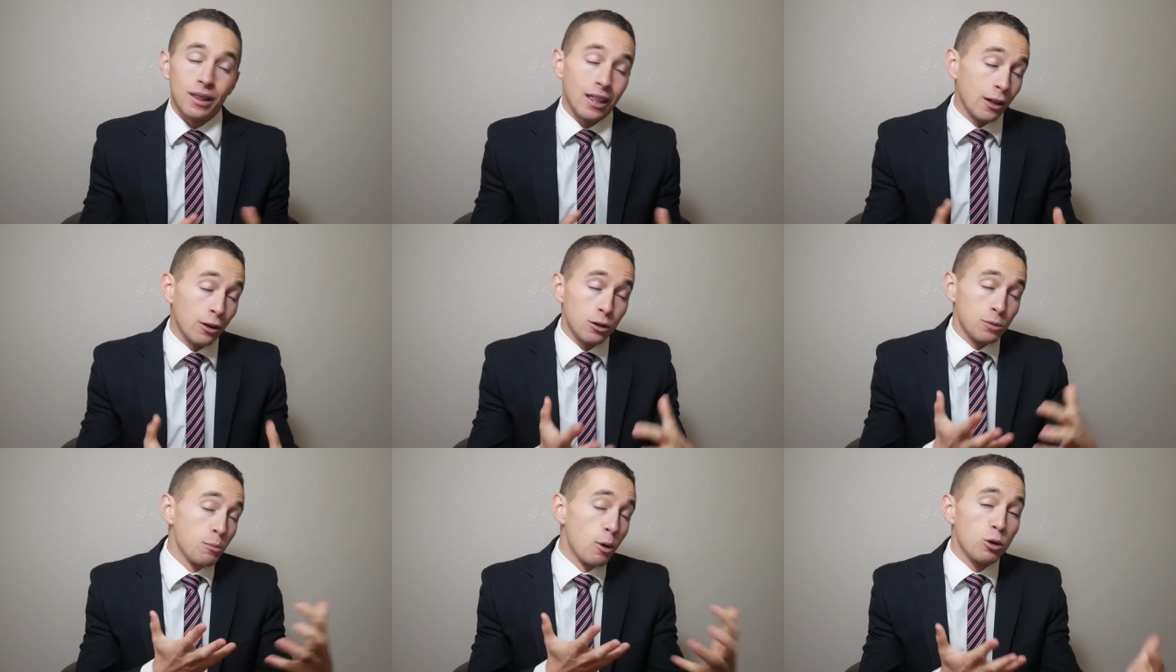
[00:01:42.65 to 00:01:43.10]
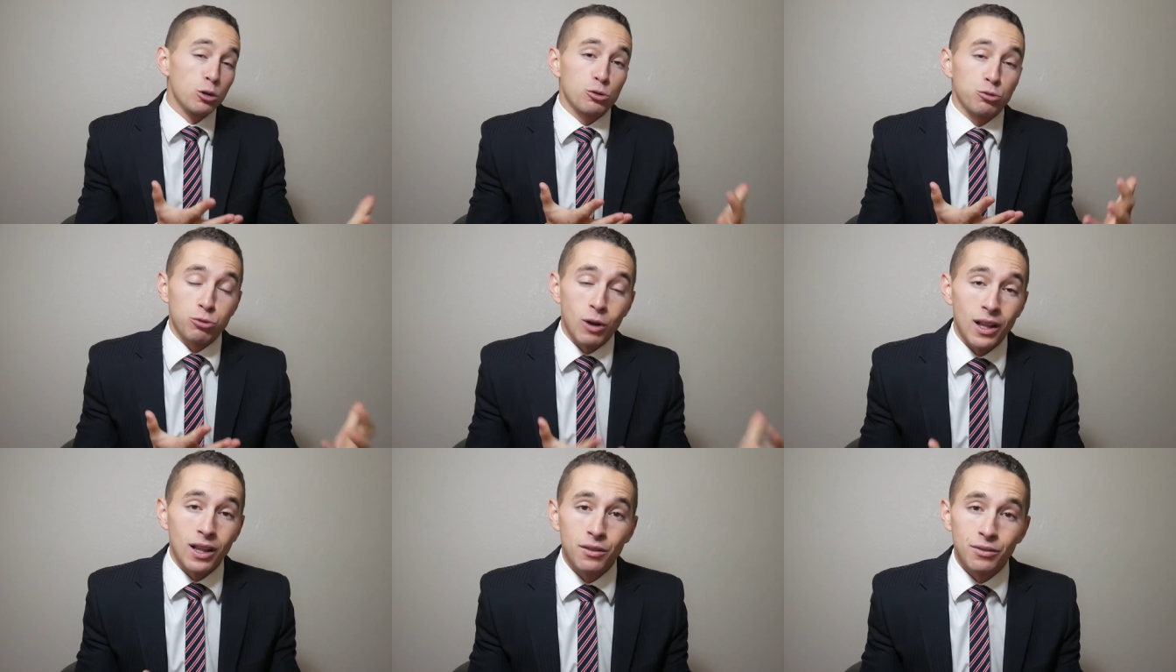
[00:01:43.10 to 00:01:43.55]
that are
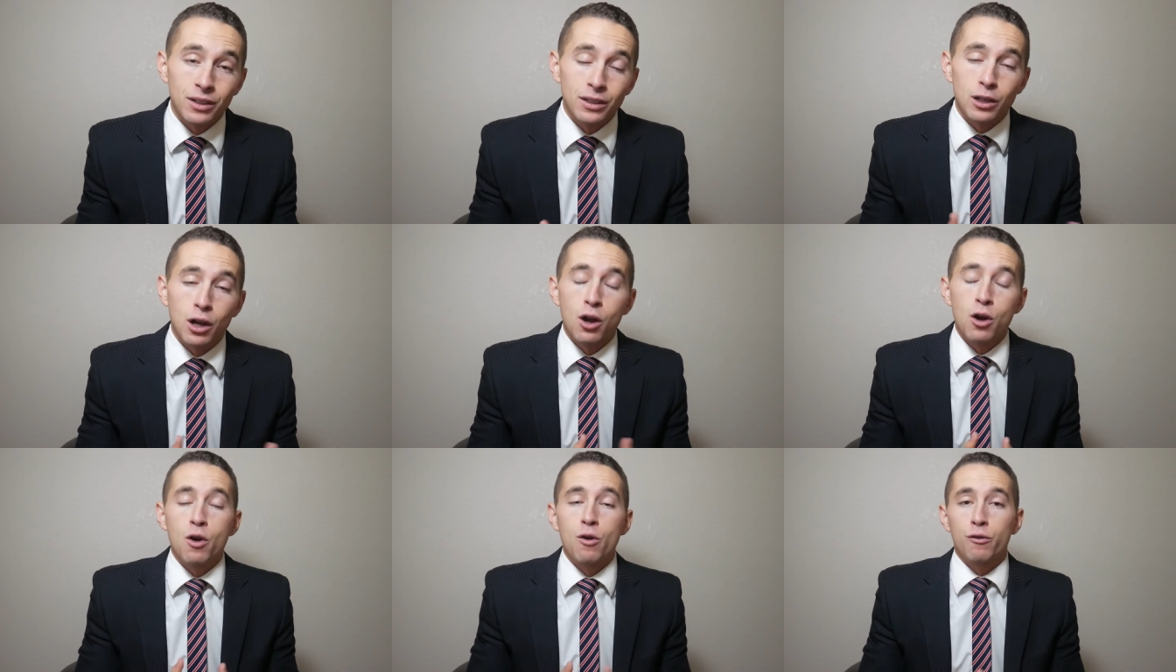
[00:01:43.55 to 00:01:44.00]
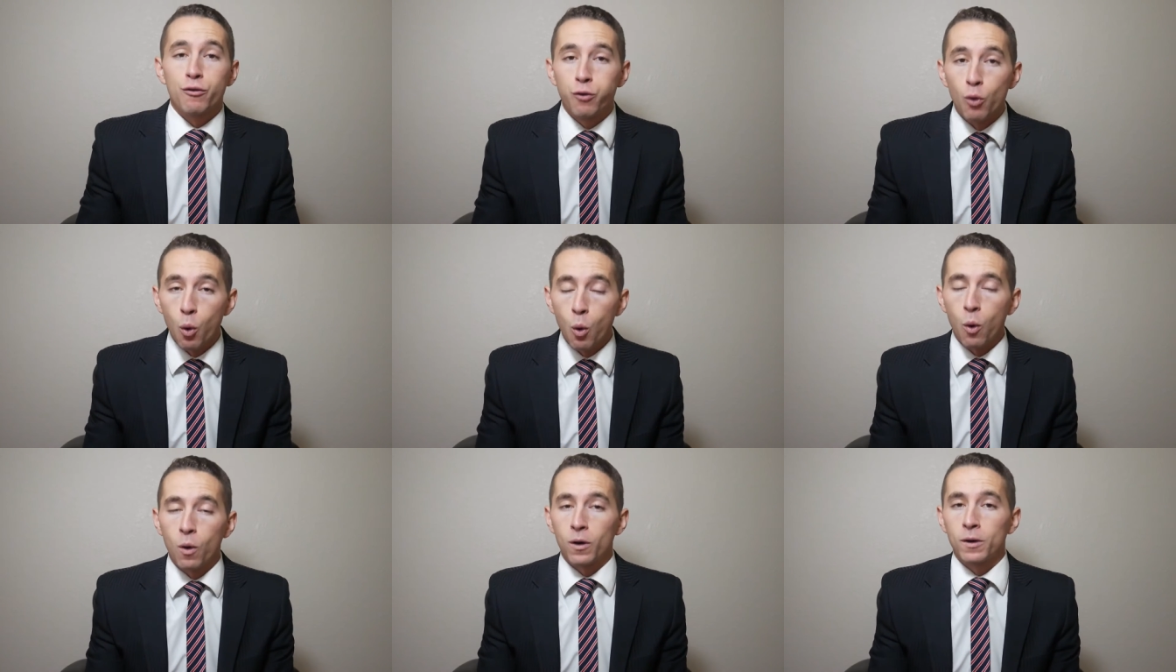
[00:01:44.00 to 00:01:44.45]
most relevant
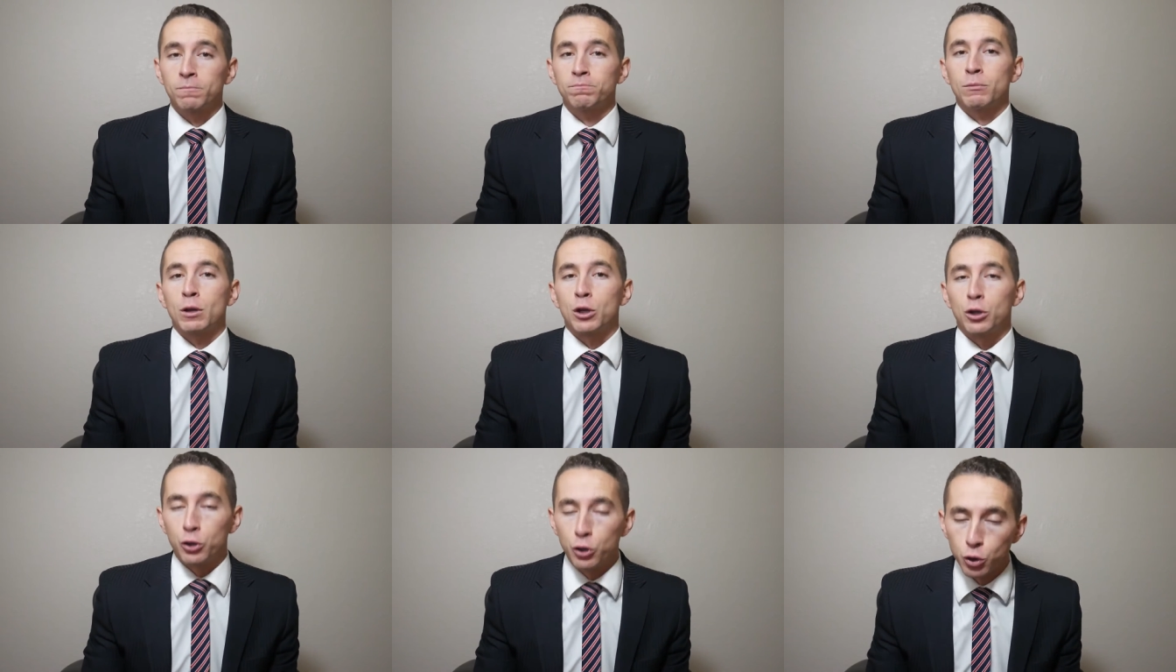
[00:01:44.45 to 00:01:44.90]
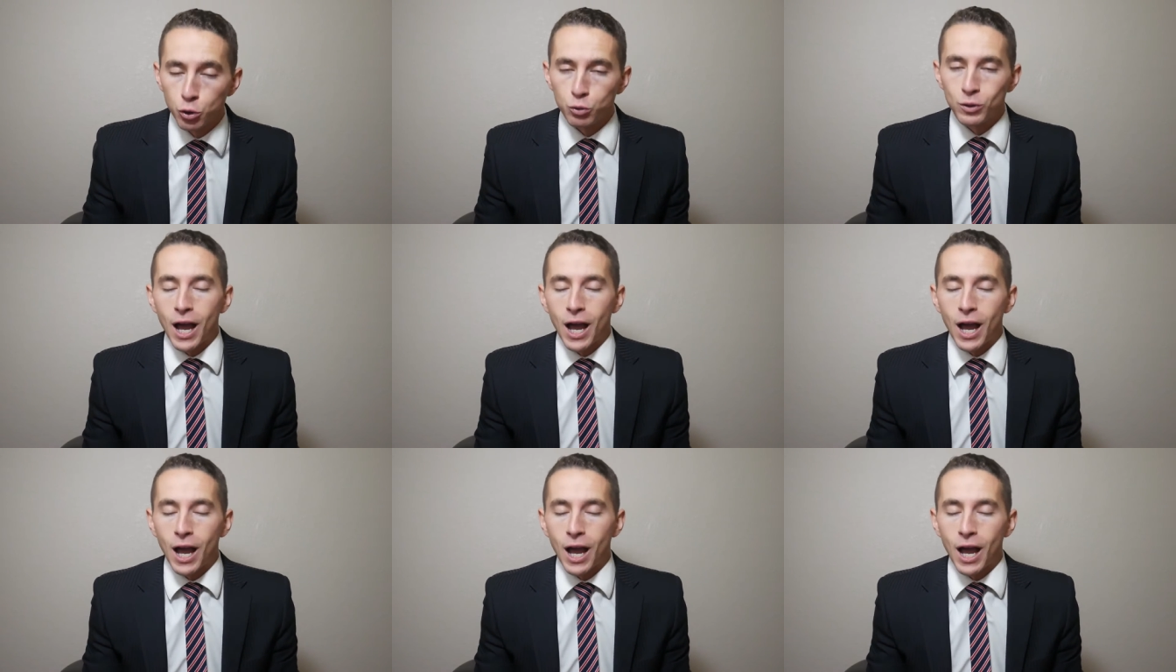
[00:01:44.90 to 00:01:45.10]
for you.